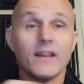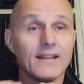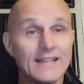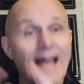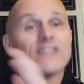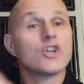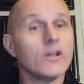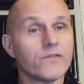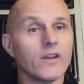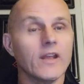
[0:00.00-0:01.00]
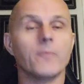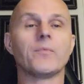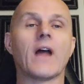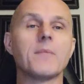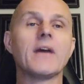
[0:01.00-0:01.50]
That's good for them.
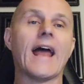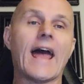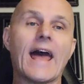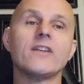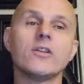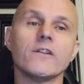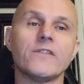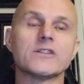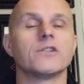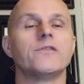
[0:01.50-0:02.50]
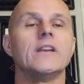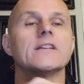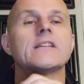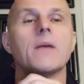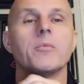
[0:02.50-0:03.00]
I'm going to add to their physical fitness
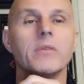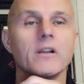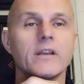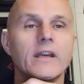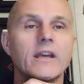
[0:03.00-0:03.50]
capability.